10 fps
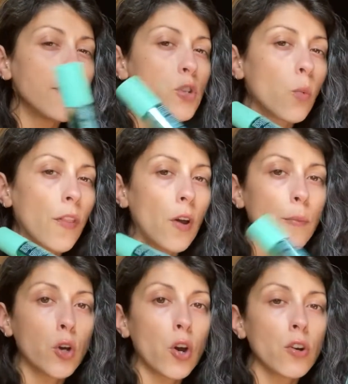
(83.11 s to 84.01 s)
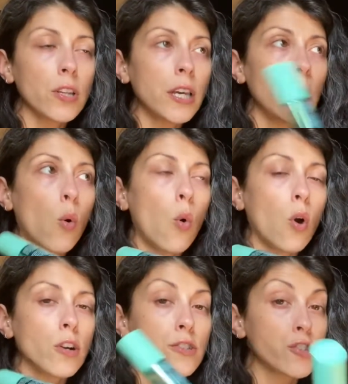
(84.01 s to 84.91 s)
So whether I'm curly
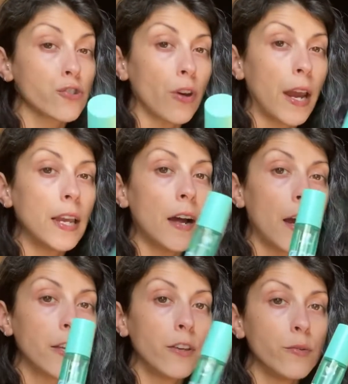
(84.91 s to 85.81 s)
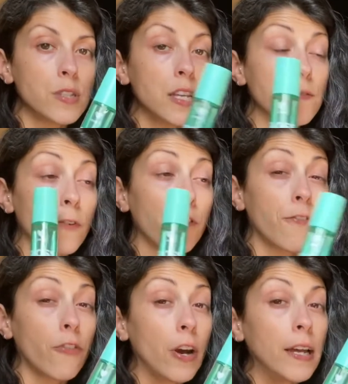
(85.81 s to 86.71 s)
or straight, I use this for
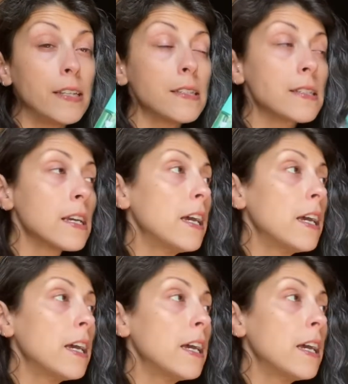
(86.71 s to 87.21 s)
frizz.